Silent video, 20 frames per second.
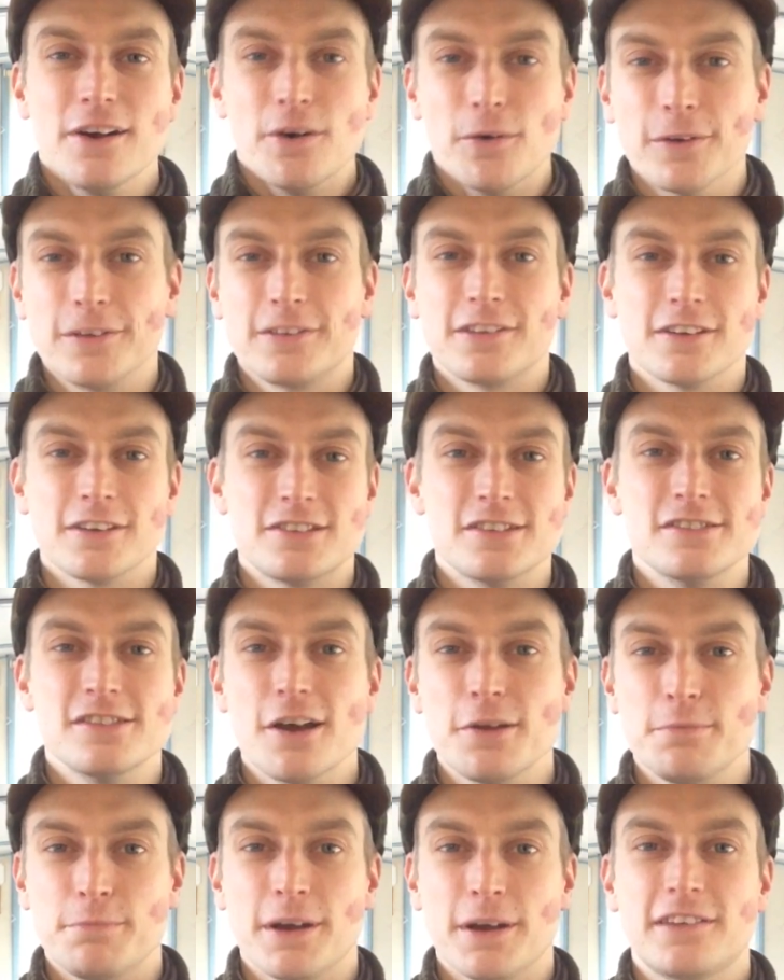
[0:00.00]
all sorts of
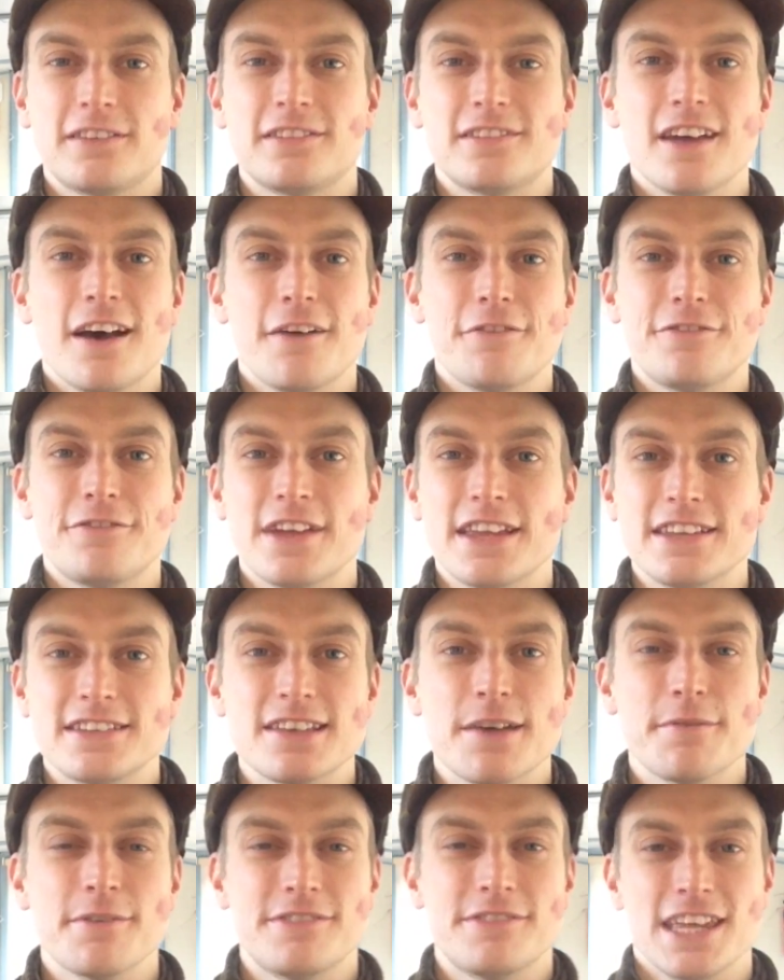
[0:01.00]
notebook stuff in
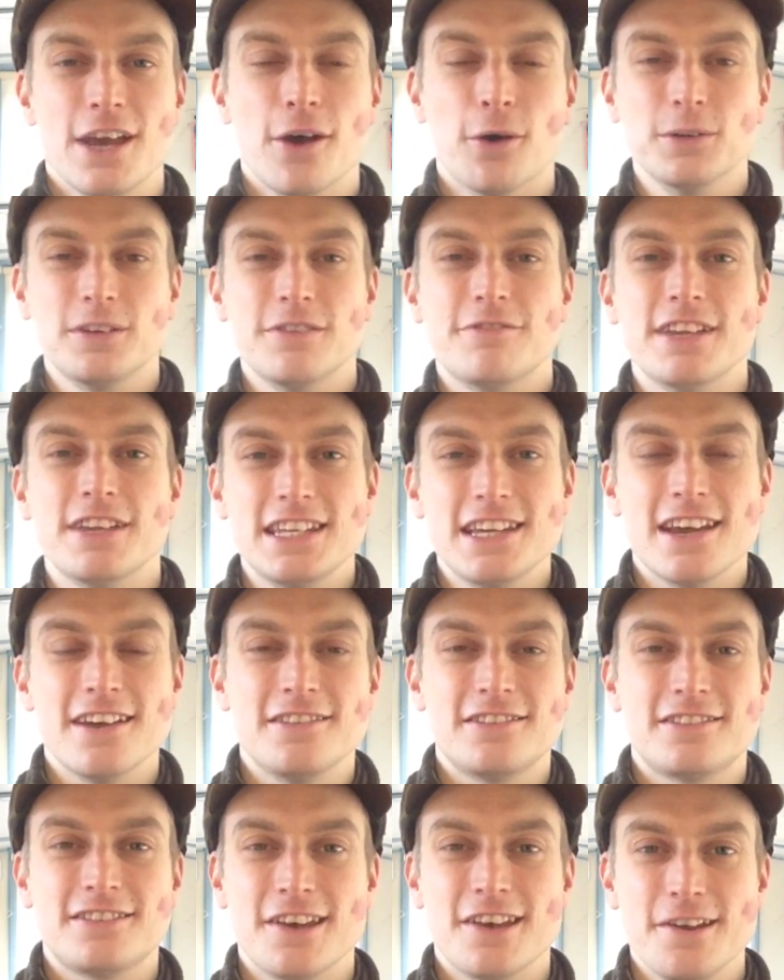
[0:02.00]
some of the older
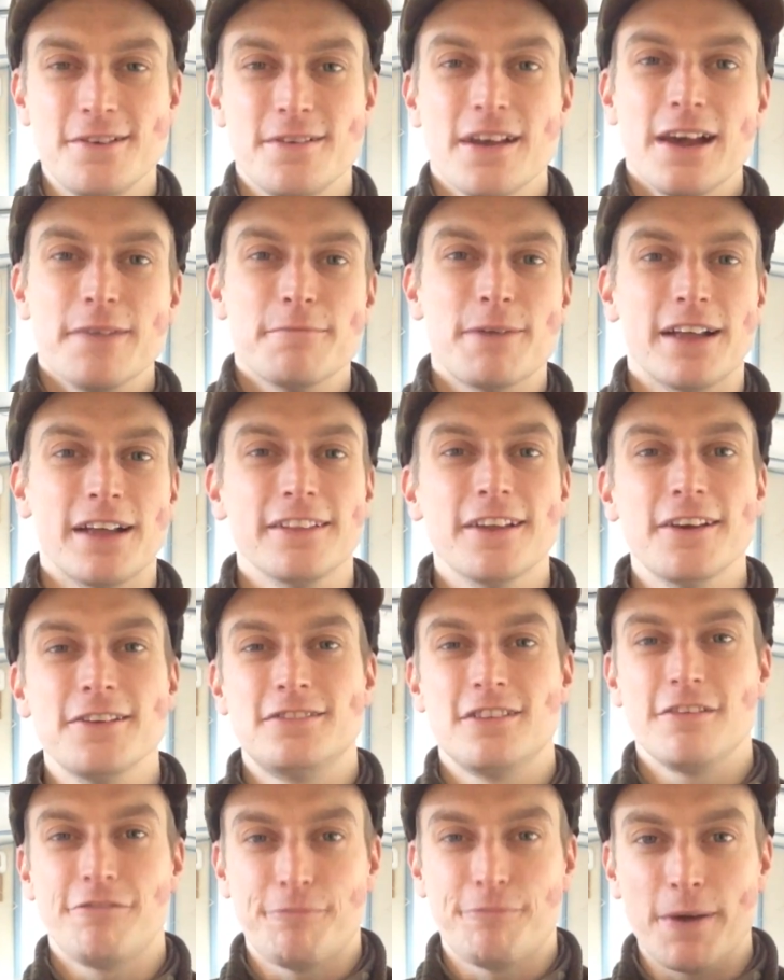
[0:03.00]
videos too, but
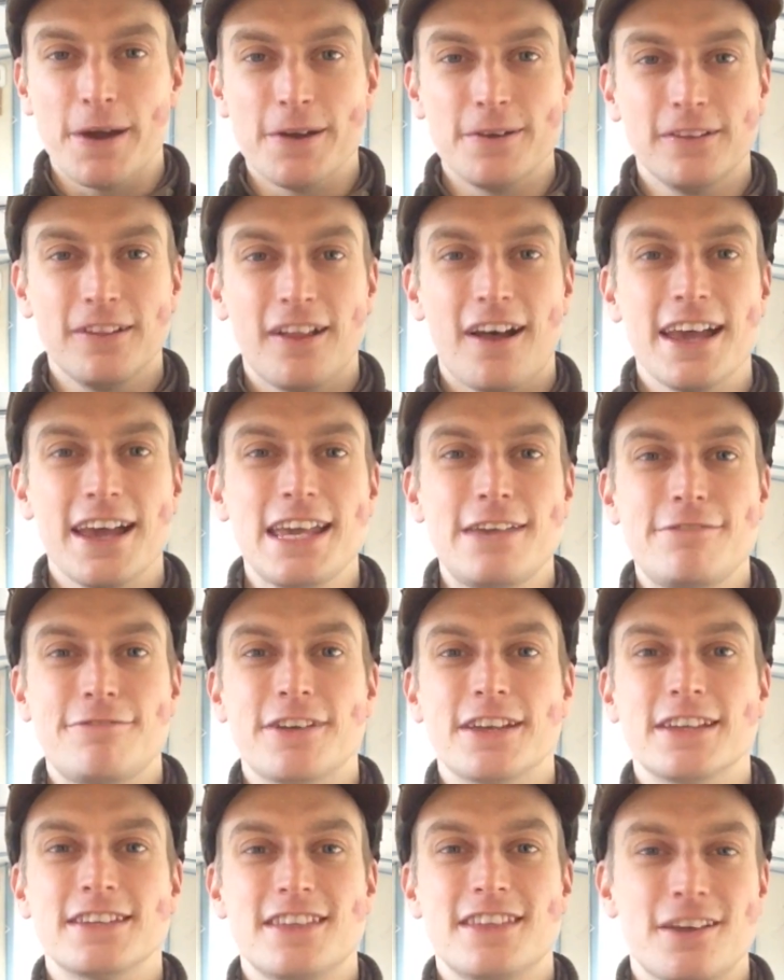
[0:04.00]
loads of boat
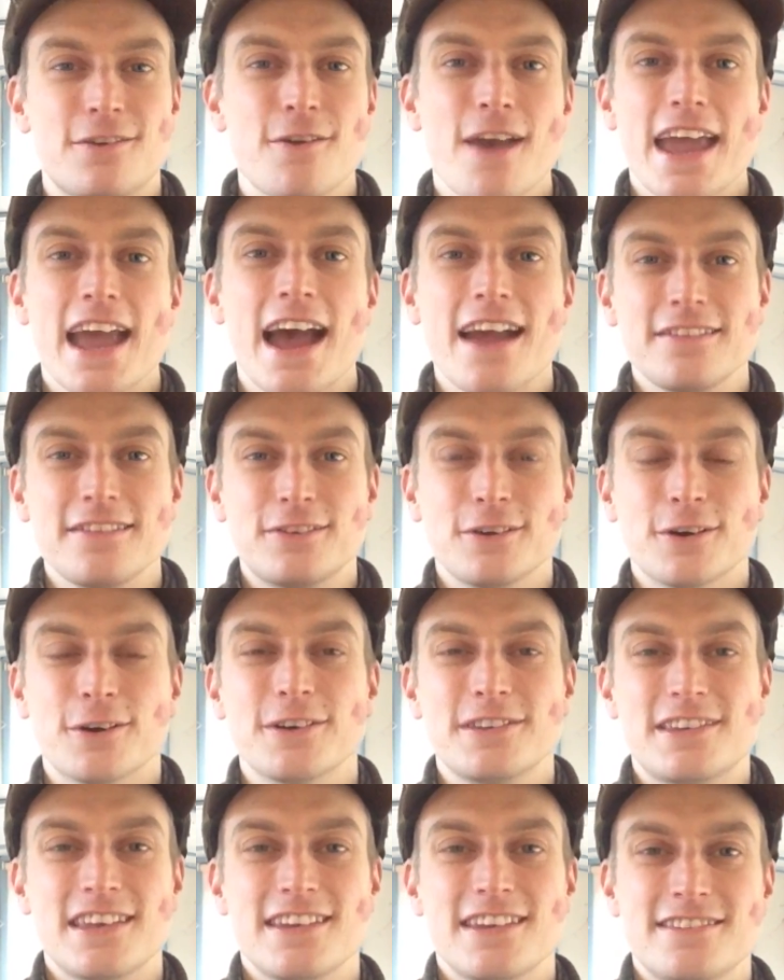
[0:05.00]
life and the great
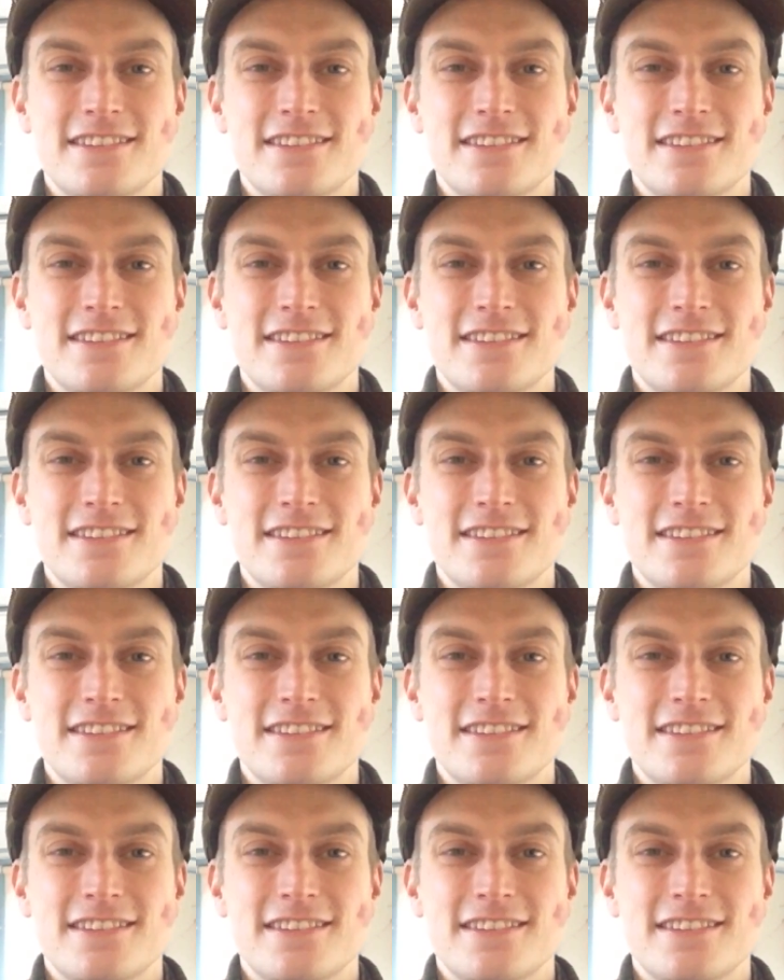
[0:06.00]
outdoors in